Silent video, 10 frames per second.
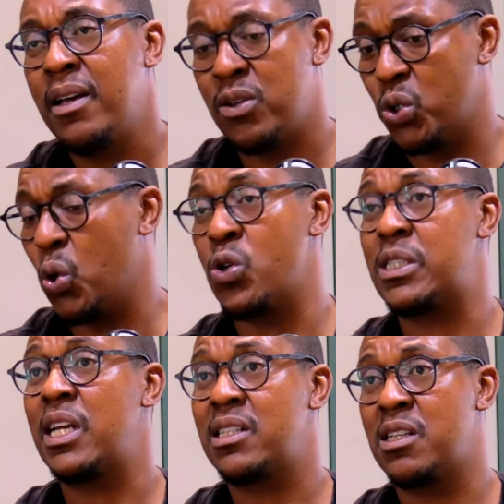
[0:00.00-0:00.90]
Not all
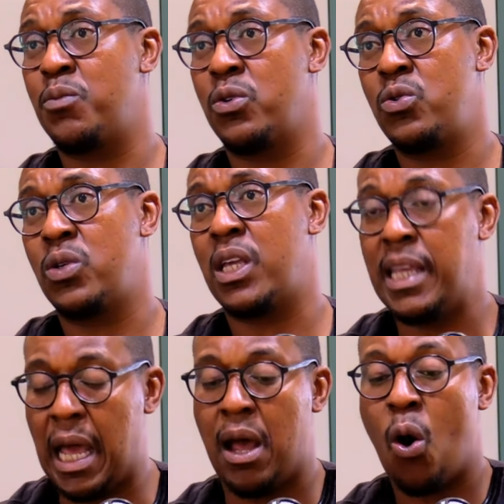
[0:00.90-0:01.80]
sectors put together.
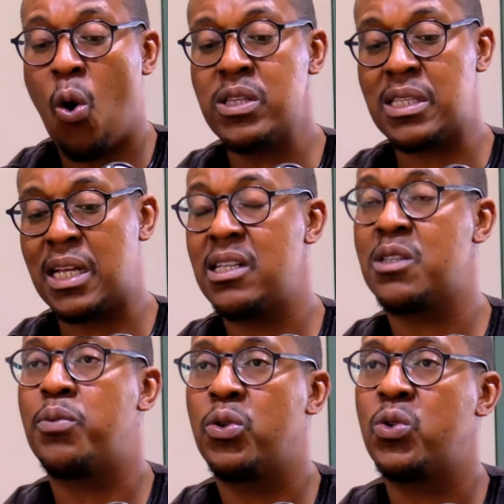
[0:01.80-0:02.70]
Yeah. All sectors
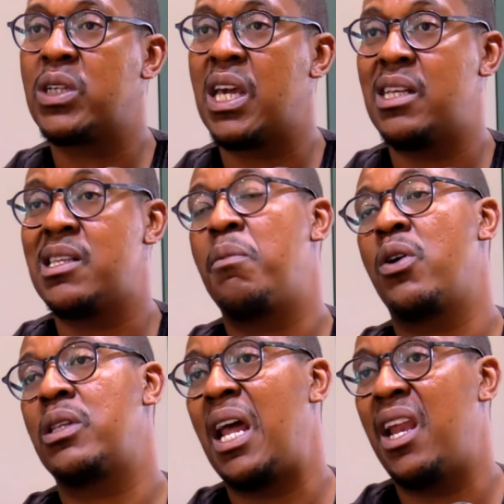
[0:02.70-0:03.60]
put together, it's
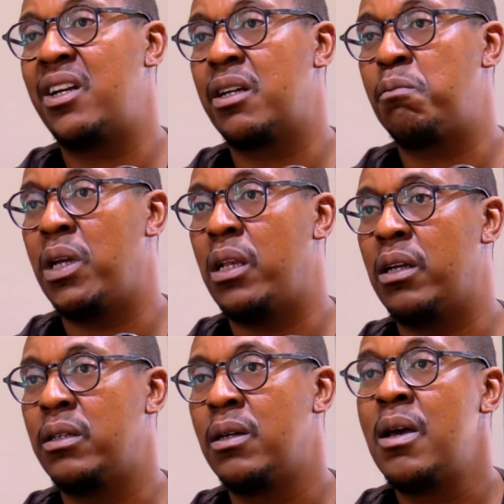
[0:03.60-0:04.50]
about 900
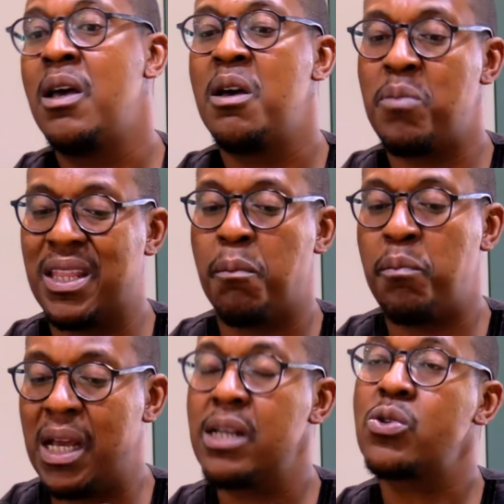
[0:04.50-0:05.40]
billion. But the
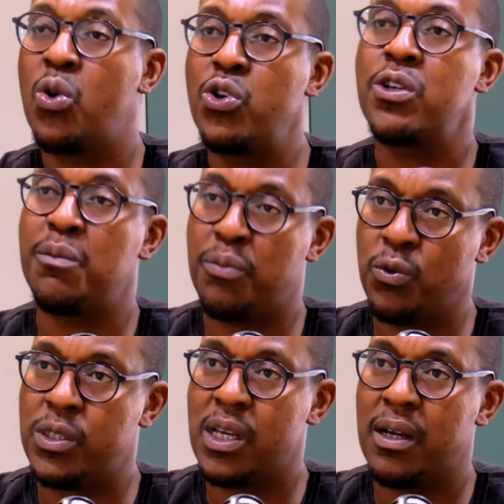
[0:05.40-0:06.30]
biggest
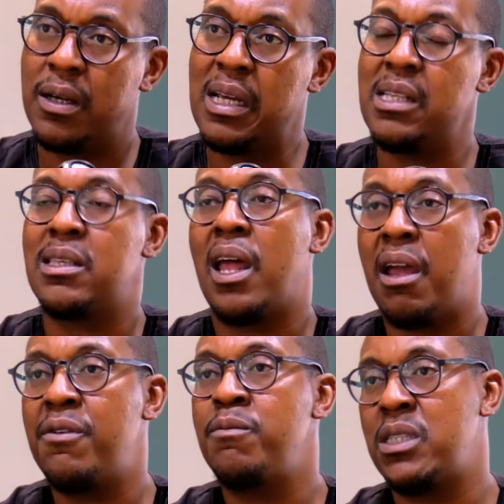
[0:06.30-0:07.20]
contributor is the
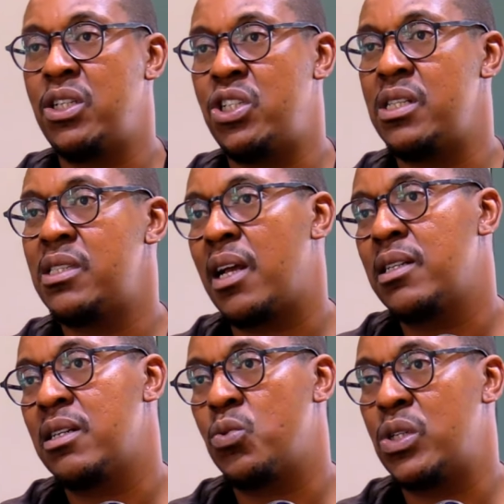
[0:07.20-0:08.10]
FMCG
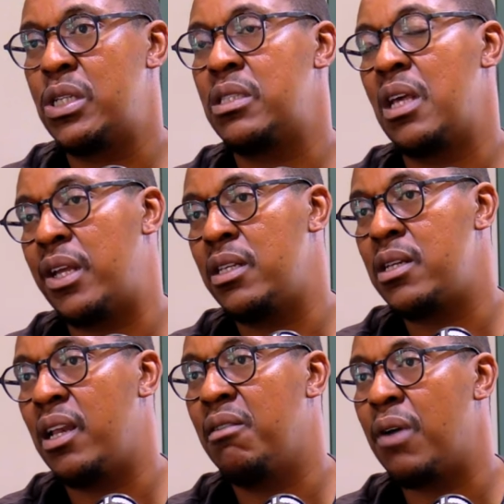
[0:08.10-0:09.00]
sectors, which is the
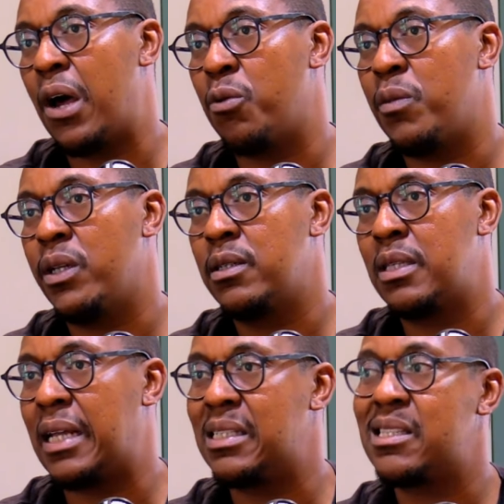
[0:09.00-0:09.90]
retail environment.
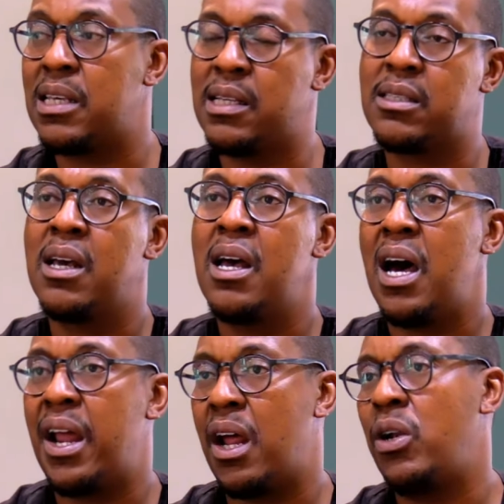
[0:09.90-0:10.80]
That sits
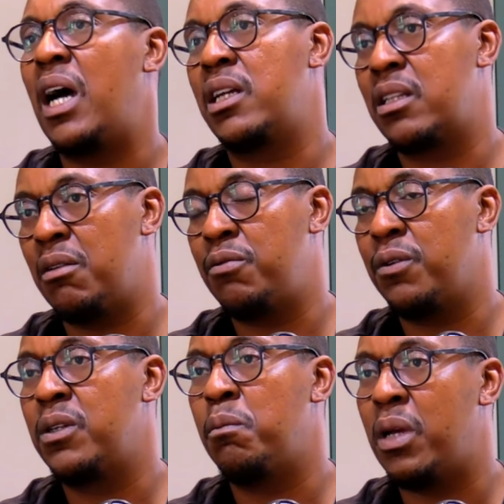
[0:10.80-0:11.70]
around
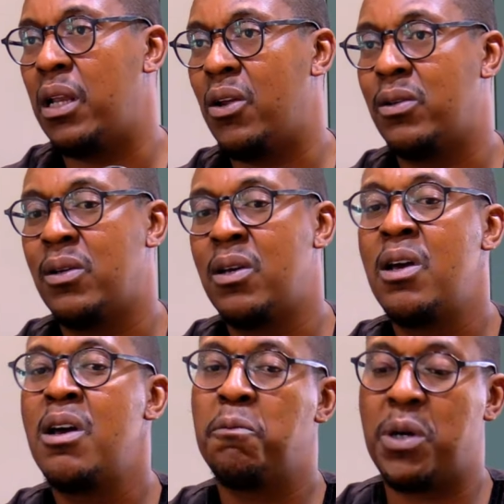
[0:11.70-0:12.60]
150 billion.
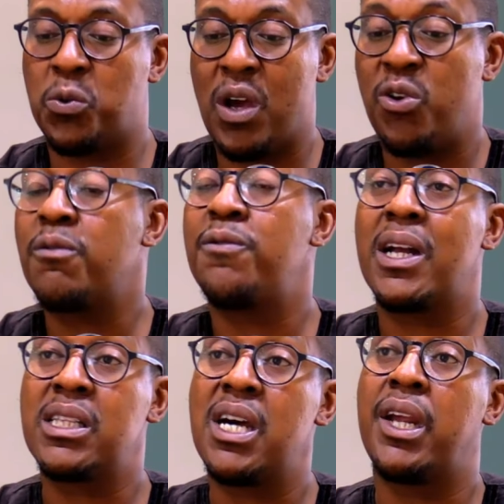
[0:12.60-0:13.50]
But we are not
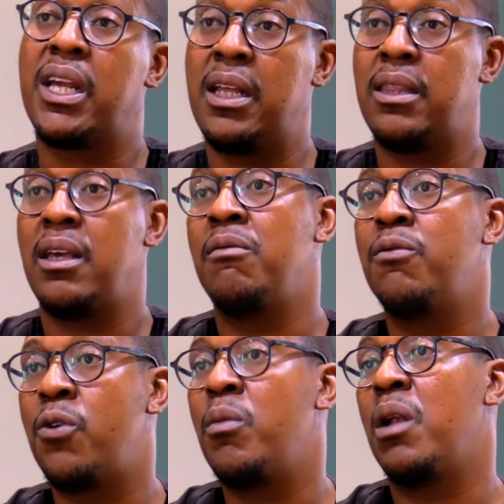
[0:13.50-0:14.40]
factoring in the
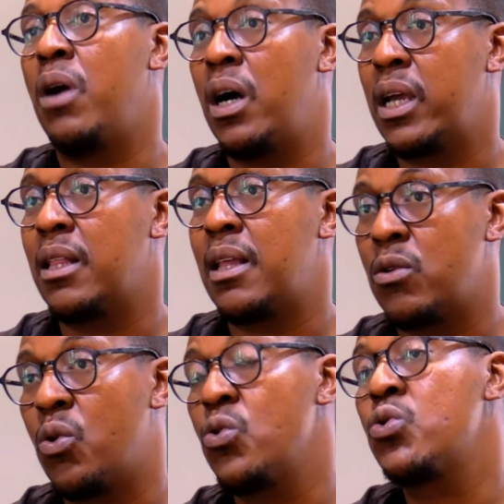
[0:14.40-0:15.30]
informal market that
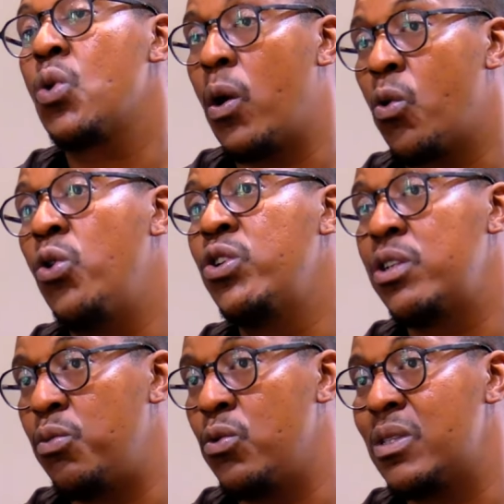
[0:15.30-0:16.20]
also
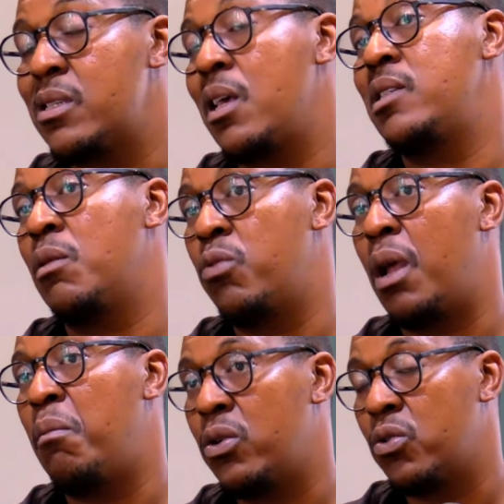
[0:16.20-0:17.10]
contributes a sizable
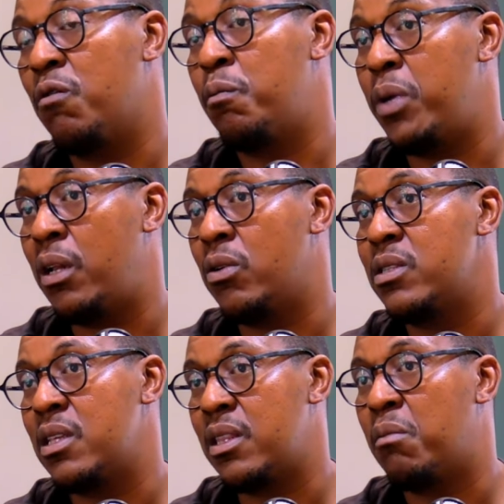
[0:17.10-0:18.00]
amount of
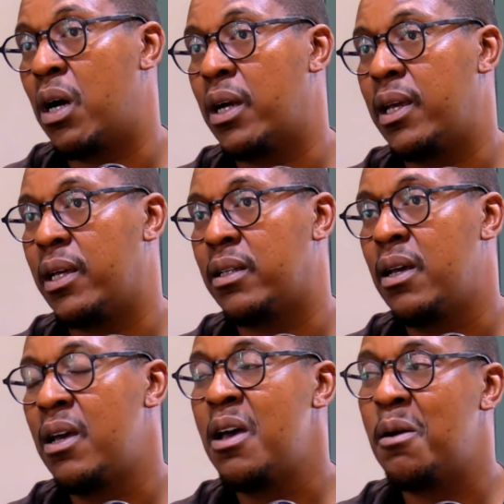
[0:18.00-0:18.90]
billions in the market.
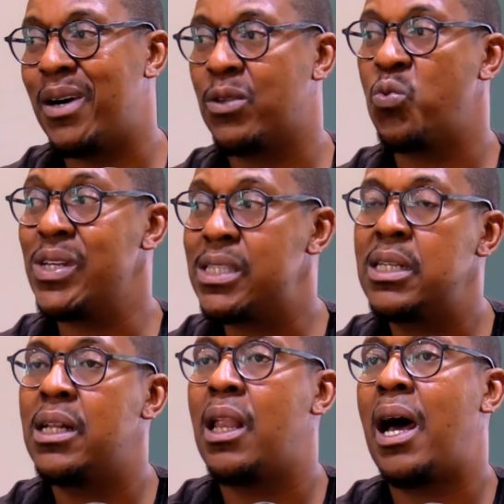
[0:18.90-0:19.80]
But we
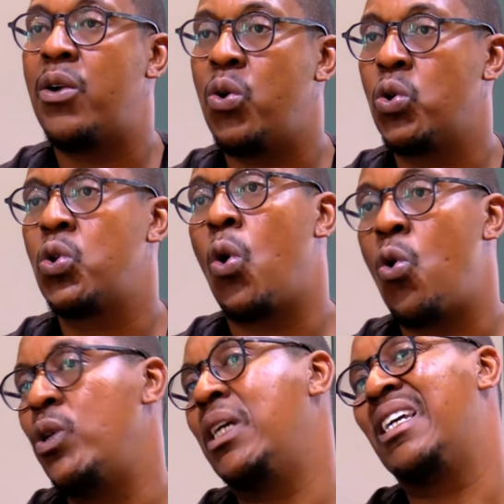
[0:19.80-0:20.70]
still are not
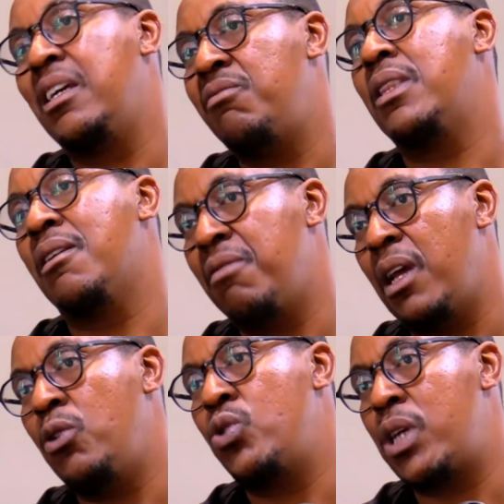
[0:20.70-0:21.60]
owning even the
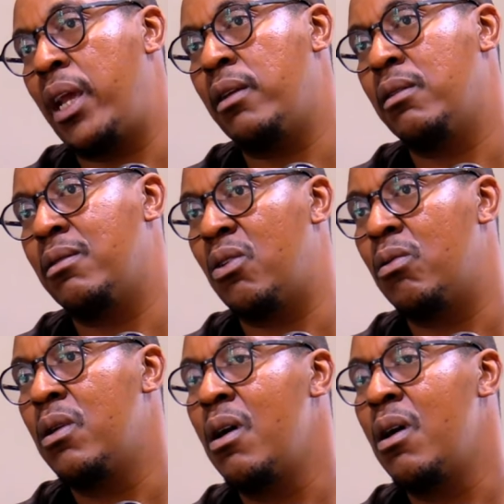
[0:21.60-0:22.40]
value chain, you know.